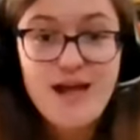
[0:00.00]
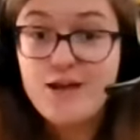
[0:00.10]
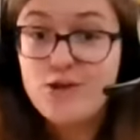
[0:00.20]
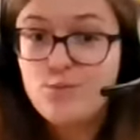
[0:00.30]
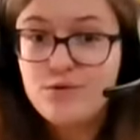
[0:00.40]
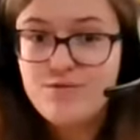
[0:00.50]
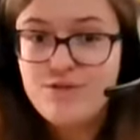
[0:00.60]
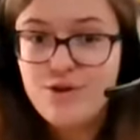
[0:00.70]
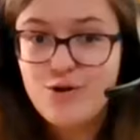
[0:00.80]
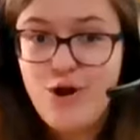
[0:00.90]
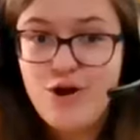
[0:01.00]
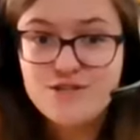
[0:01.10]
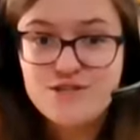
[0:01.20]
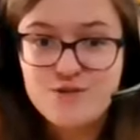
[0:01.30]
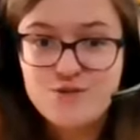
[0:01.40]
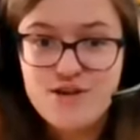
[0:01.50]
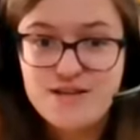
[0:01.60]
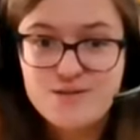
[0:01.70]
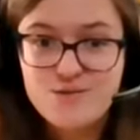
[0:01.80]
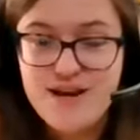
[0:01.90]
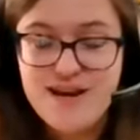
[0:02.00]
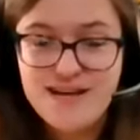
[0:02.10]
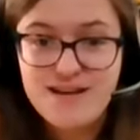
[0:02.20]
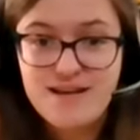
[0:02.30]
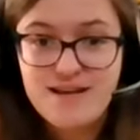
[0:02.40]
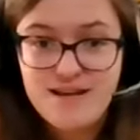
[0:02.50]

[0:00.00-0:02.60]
and you put the vinegar onto your dinosaur egg,